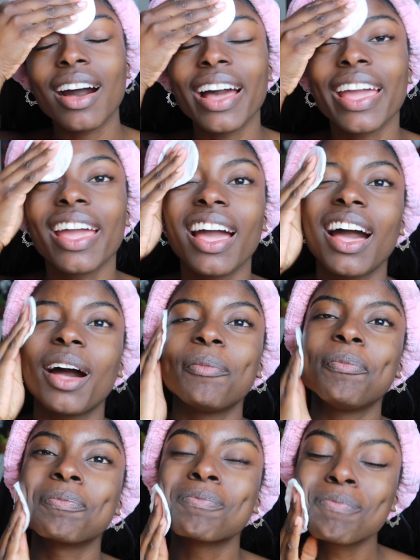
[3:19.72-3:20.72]
I
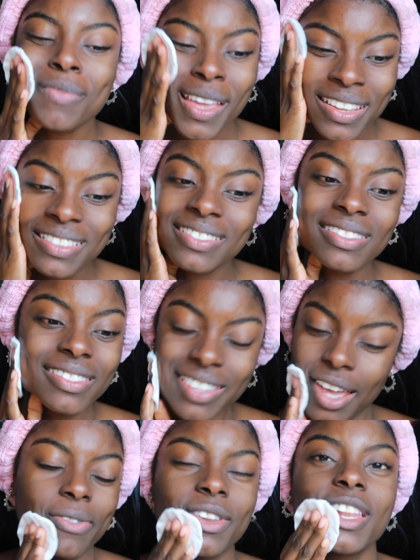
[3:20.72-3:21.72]
am
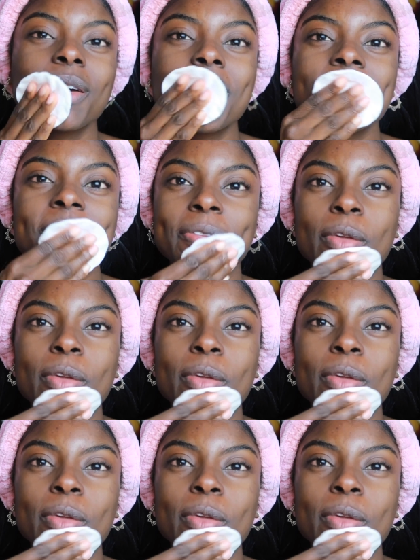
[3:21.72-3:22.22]
definitely one of those